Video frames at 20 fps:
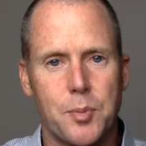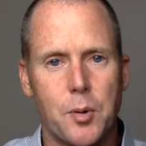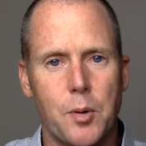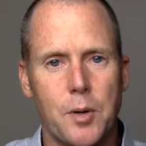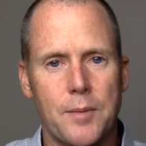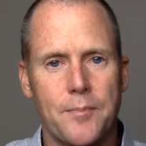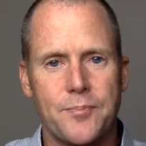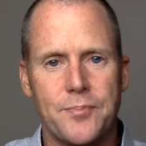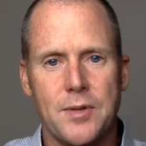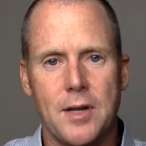
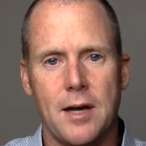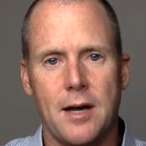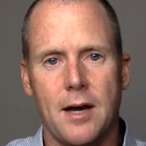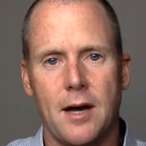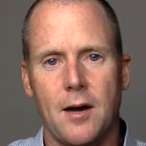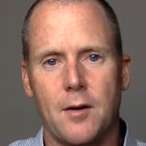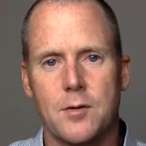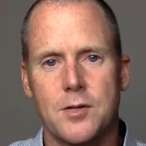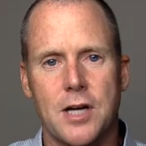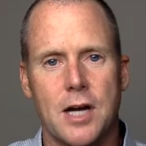support.
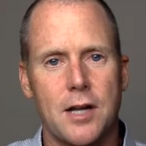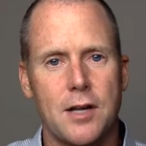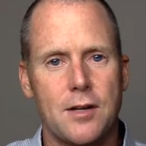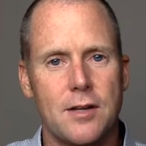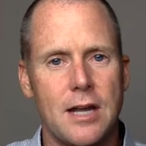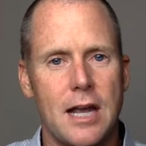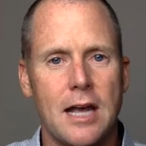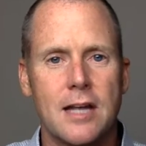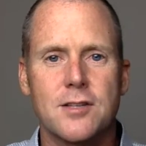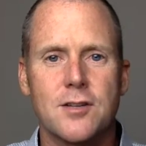We're
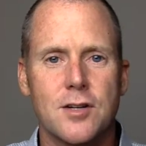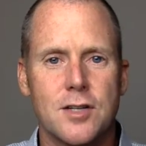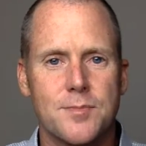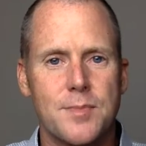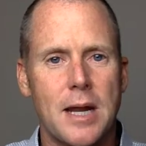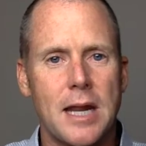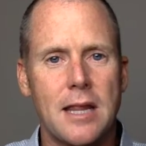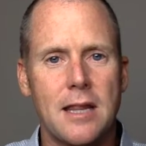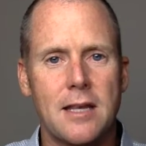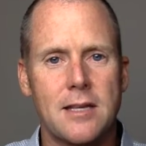trying to answer as
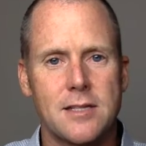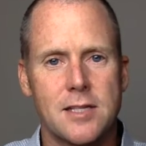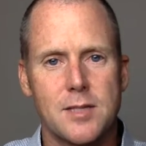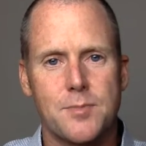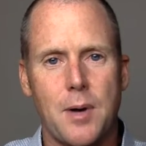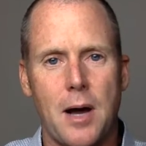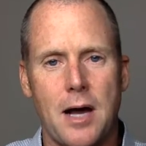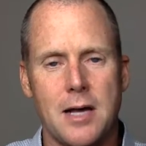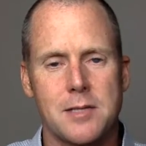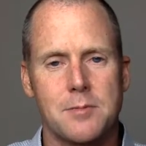many of these
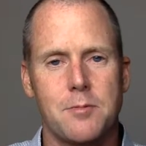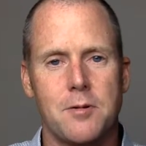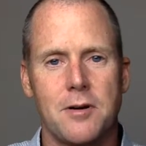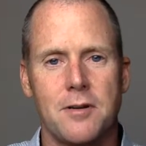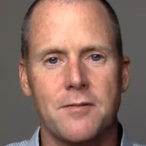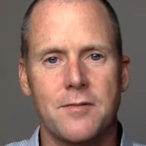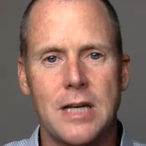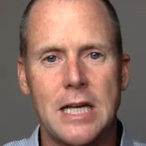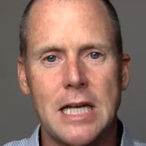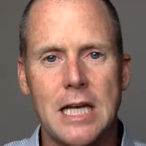as possible
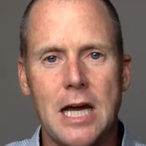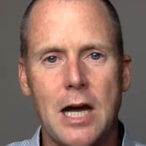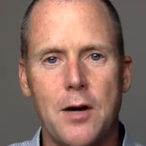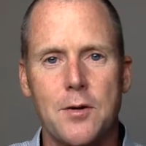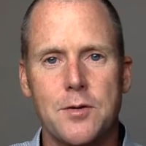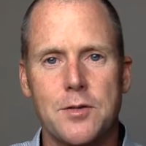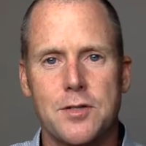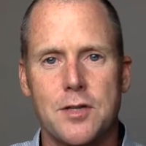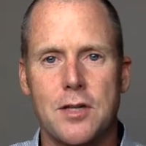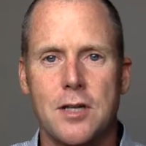on
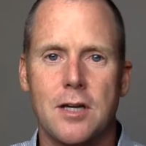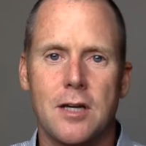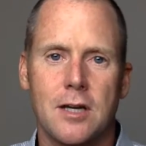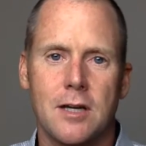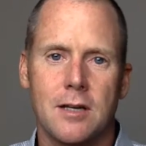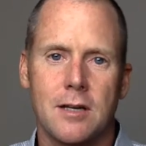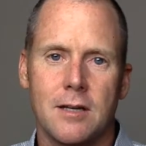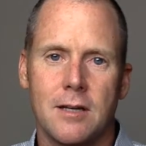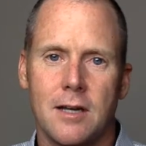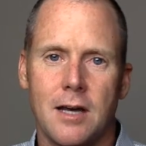video so that you
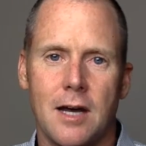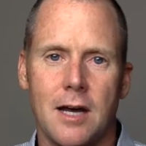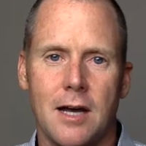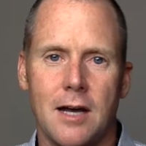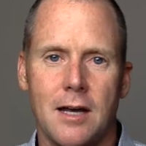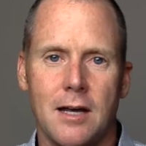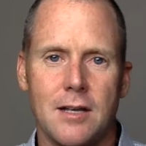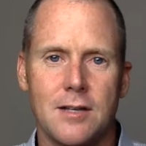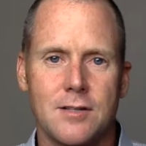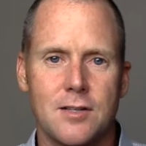
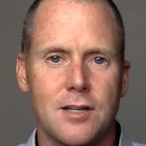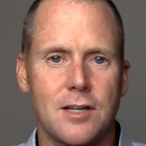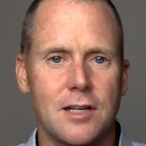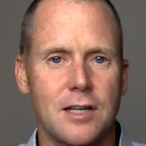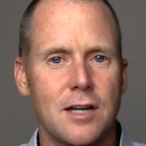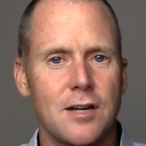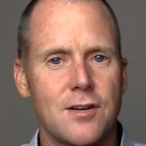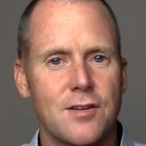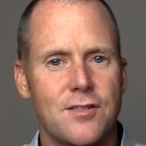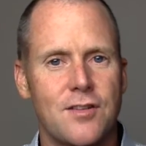
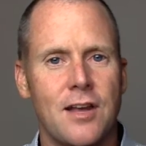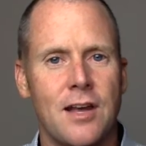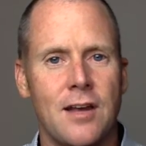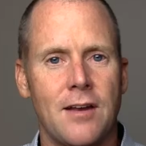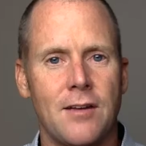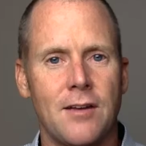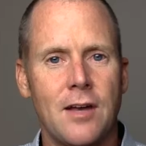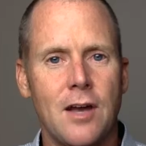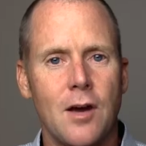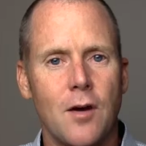can
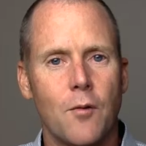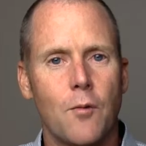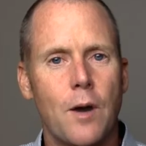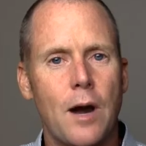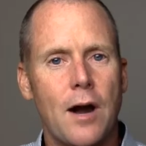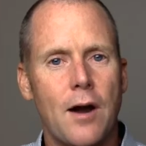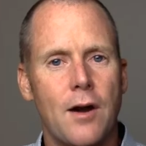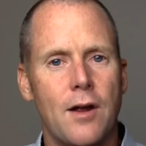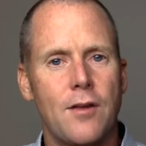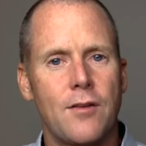understand
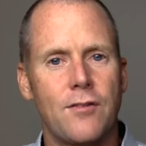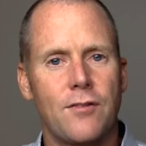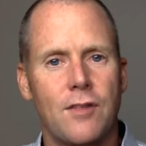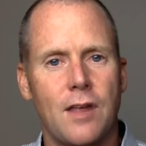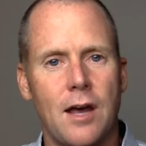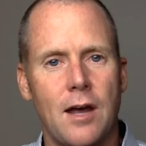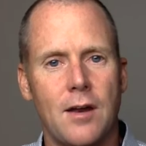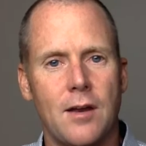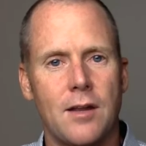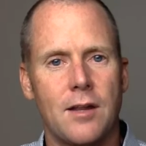where it is
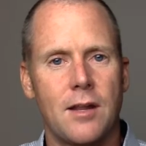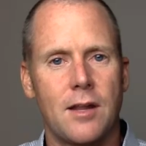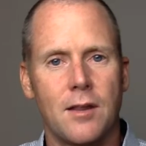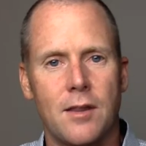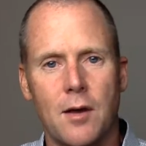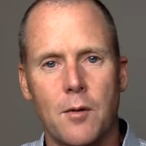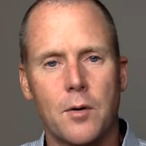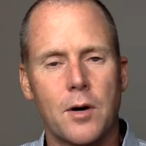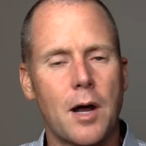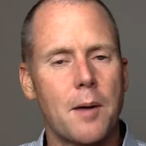that
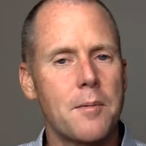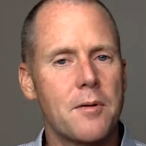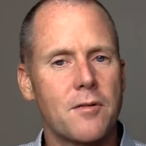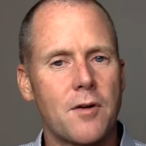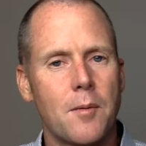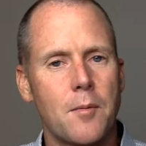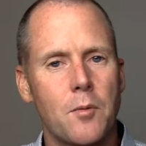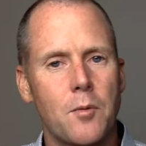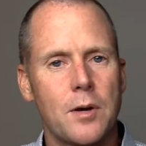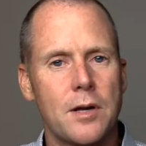we're coming
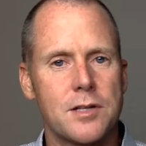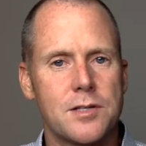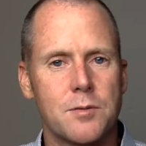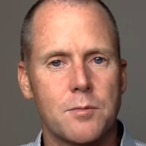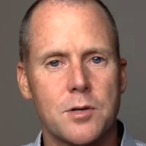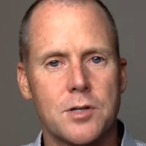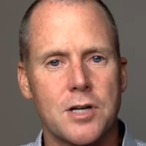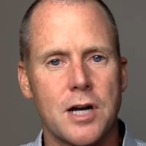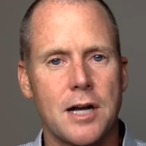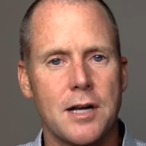from and what it is
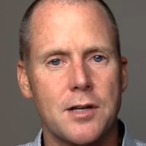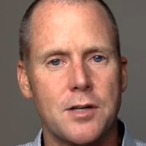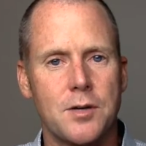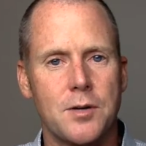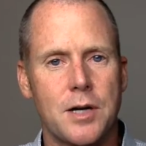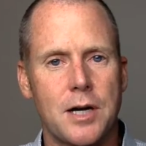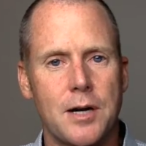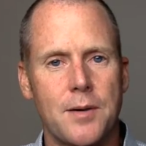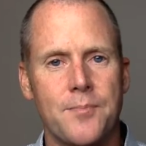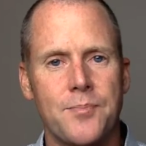that we're trying to
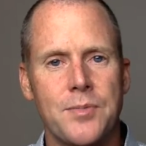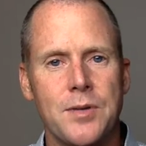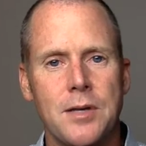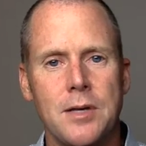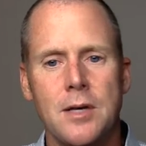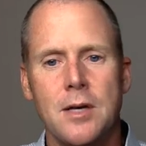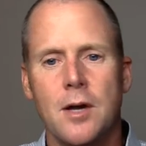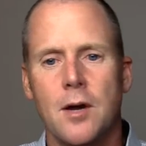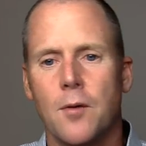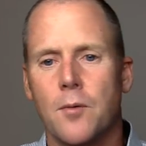do here.
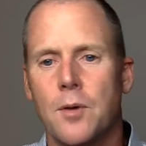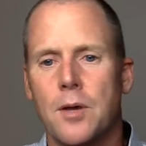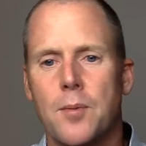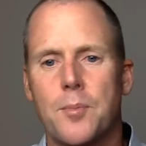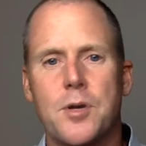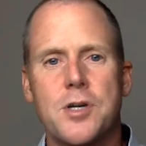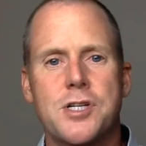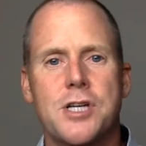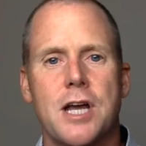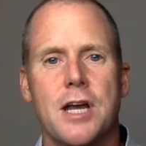We
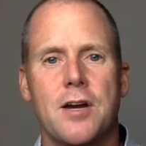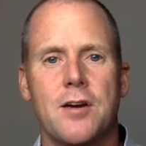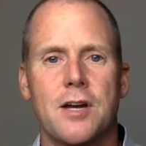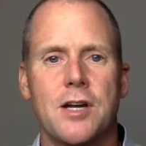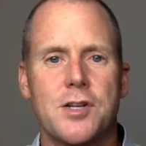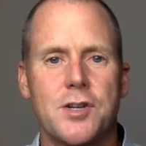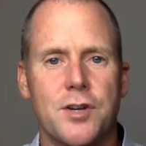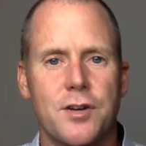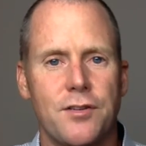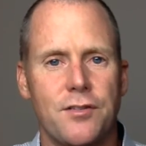appreciate your
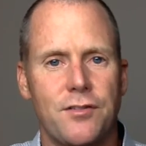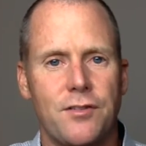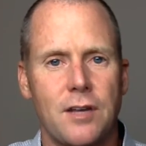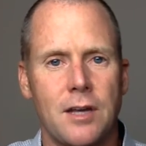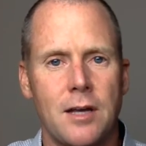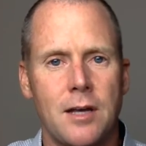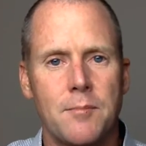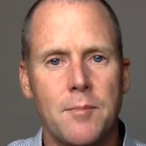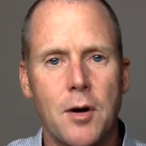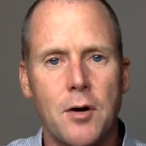interest
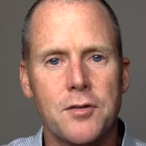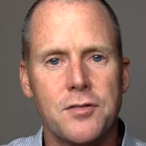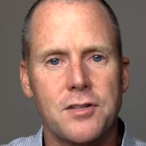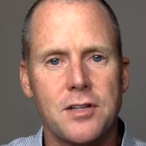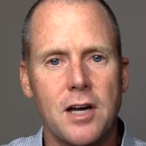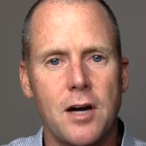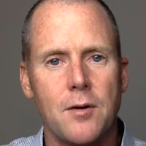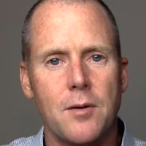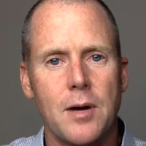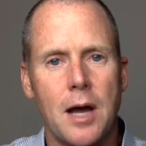in
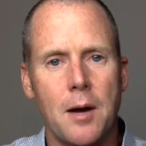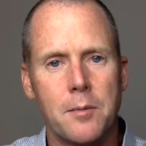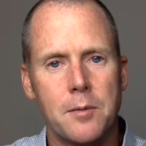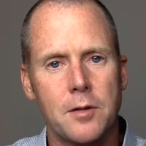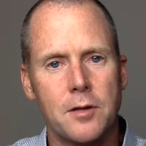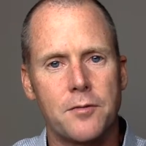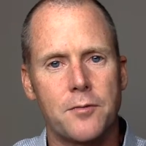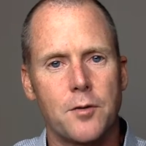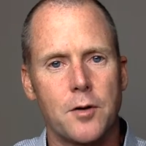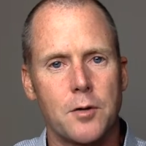Mosio, and
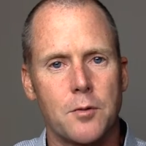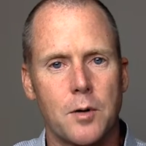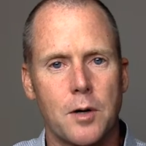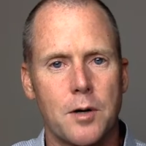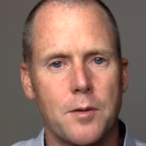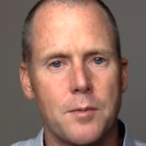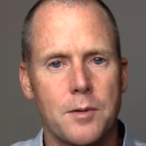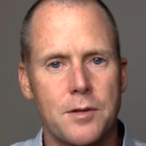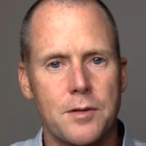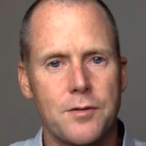we look forward to
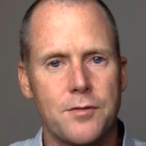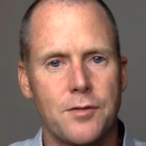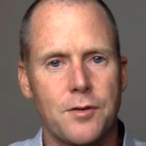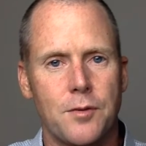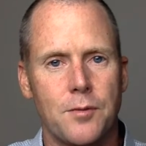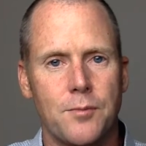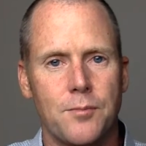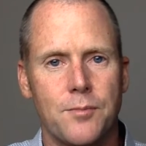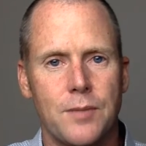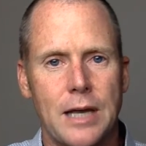working with you
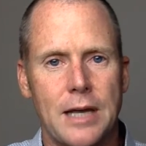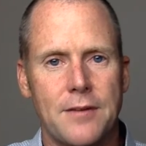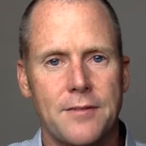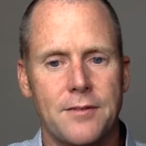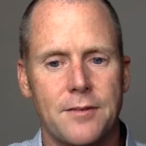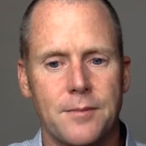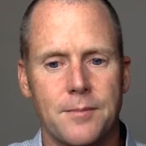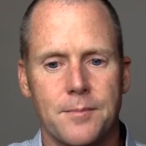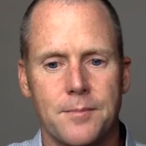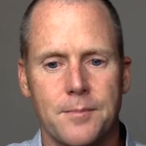soon.
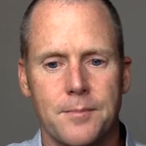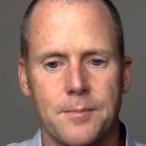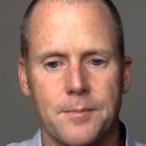Thanks.